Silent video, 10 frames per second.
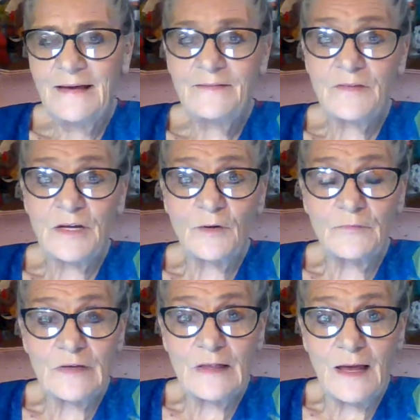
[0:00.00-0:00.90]
if I
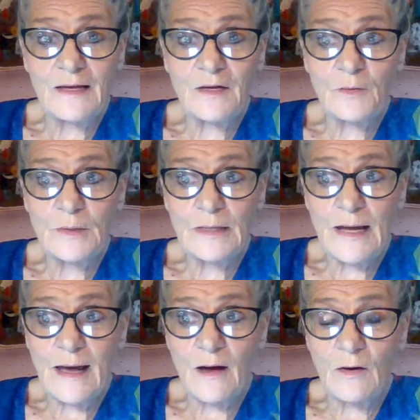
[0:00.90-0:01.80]
don't feel like going
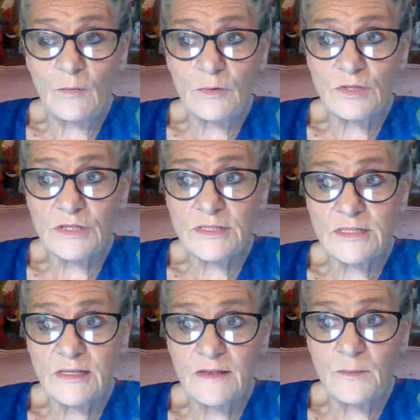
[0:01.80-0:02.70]
out, we'll just
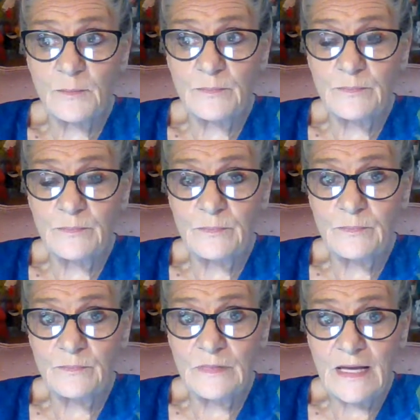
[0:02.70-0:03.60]
get the
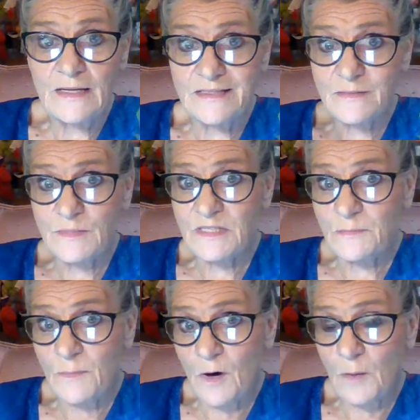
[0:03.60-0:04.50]
next Miss
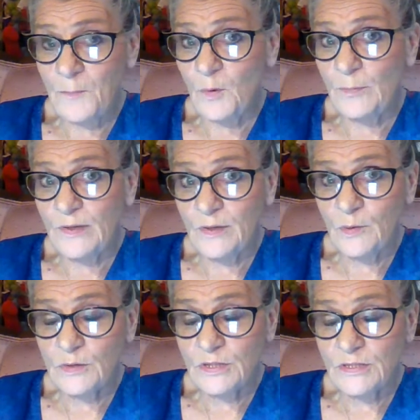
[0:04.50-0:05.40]
Marple book,
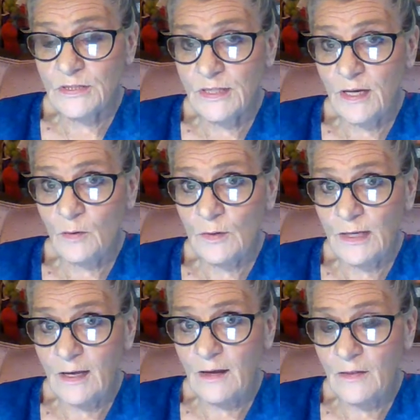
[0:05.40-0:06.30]
which is the
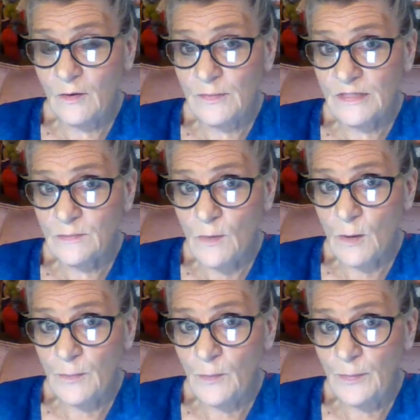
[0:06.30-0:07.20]
only other Miss
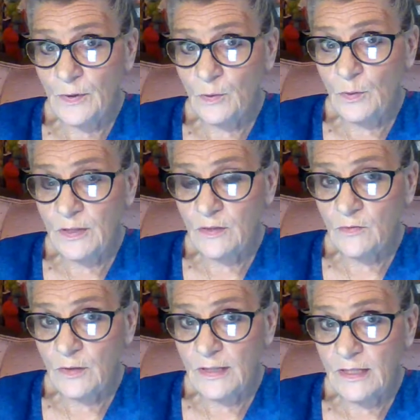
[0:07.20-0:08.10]
Marple book we can
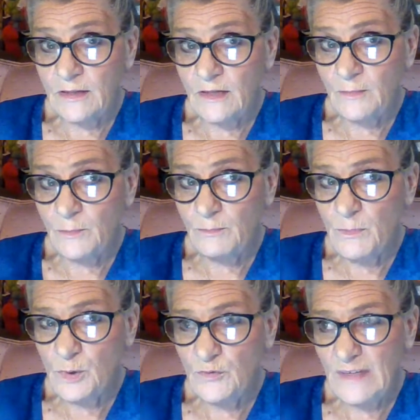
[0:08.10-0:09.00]
read. The
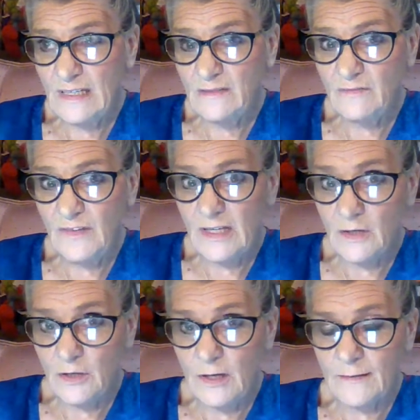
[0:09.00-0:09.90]
Moving
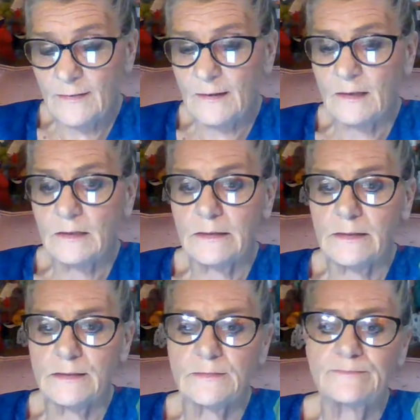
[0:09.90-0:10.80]
Finger, I think it
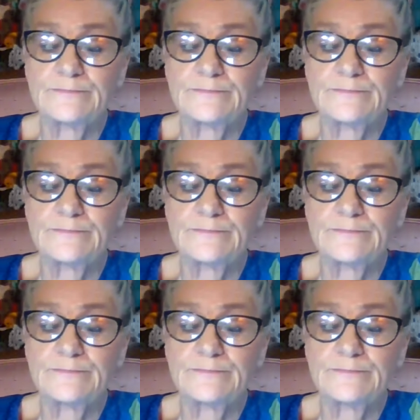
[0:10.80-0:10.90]
is.